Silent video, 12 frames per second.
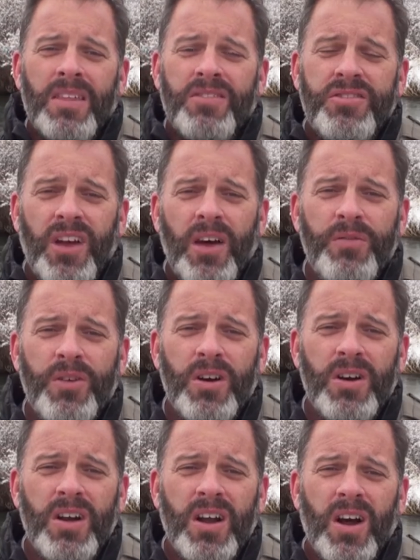
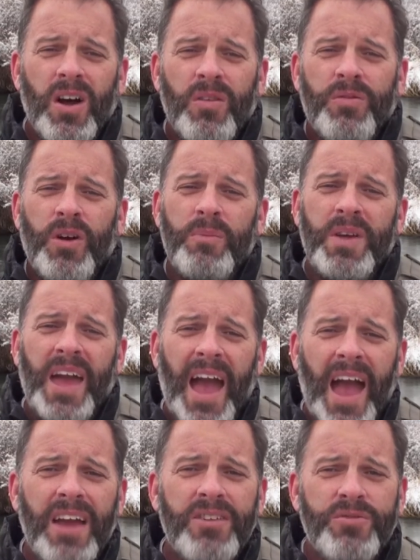suffer from
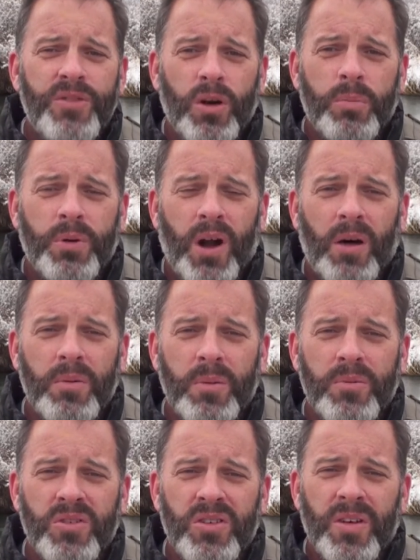cash flow
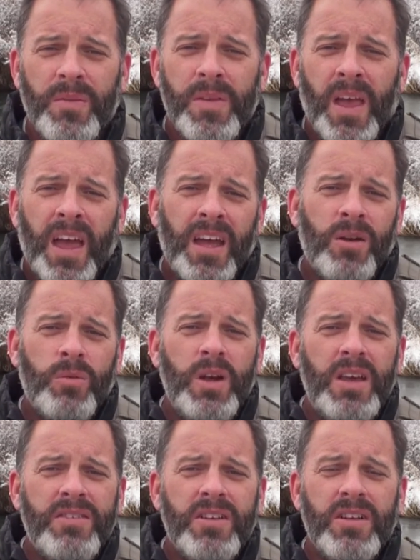problems. In a
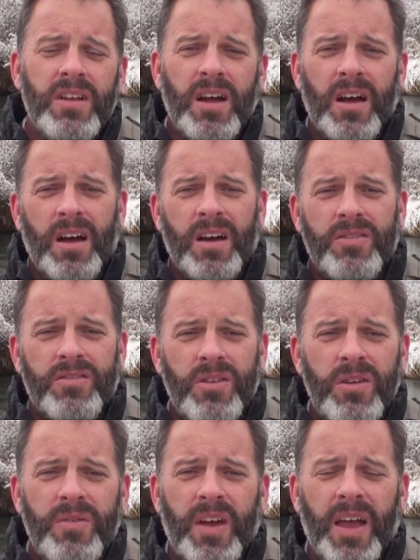recent
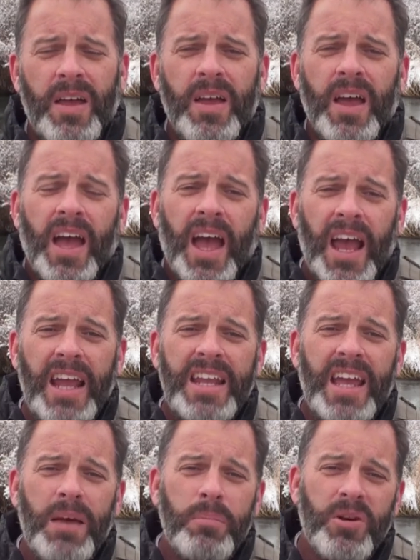survey,
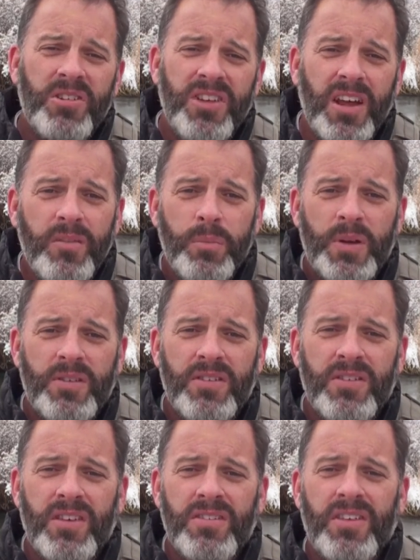88% of
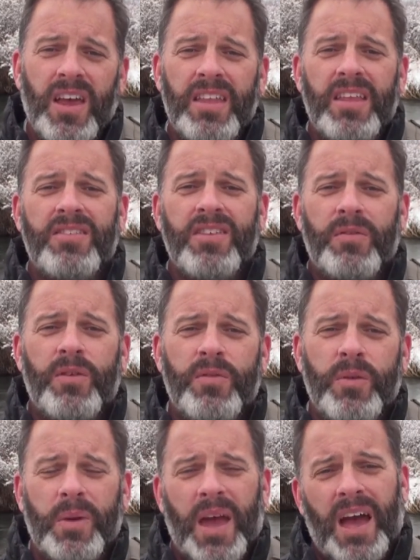businesses say they suffered
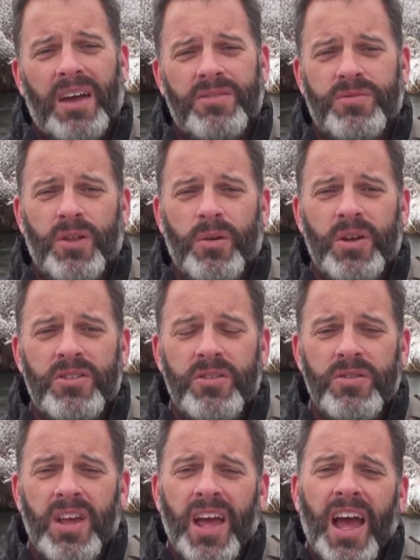from cash flow
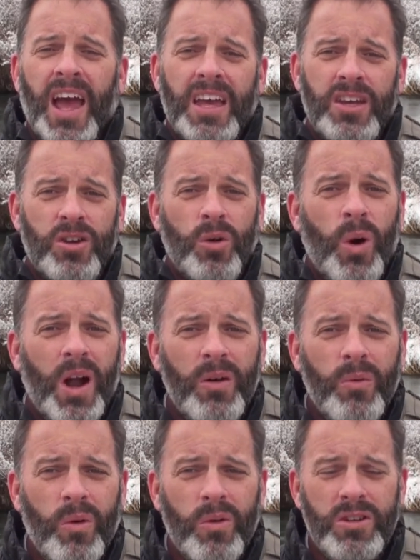issues. Do you
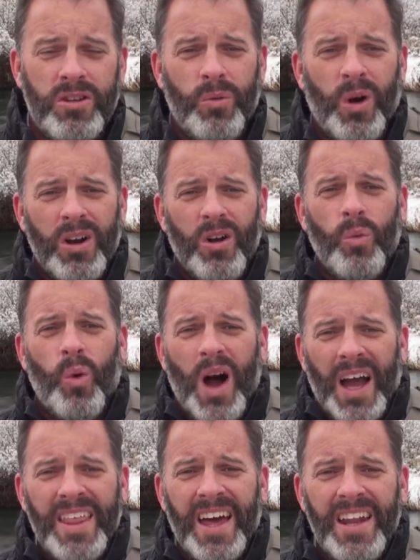want to know
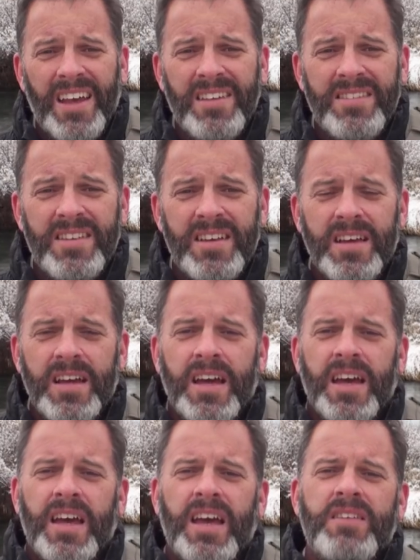why that is?
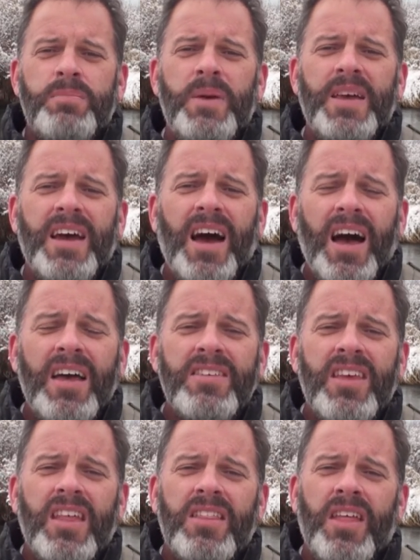It's
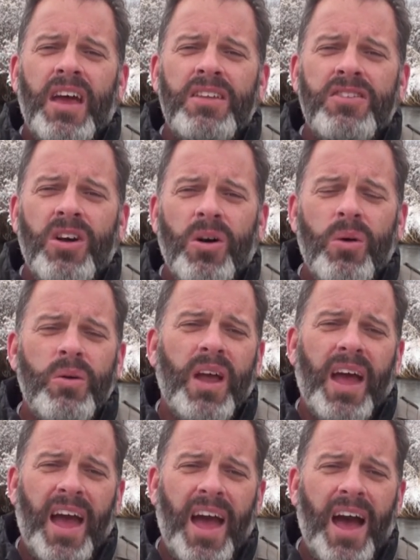because they don't
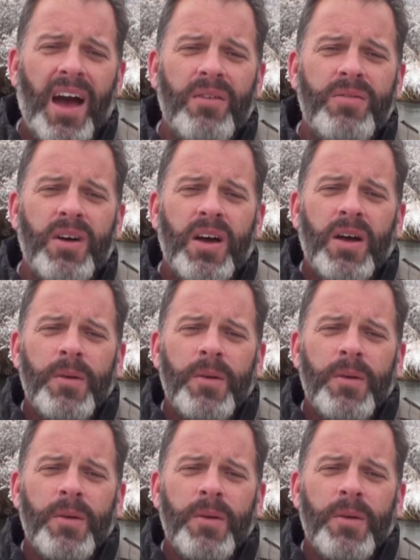have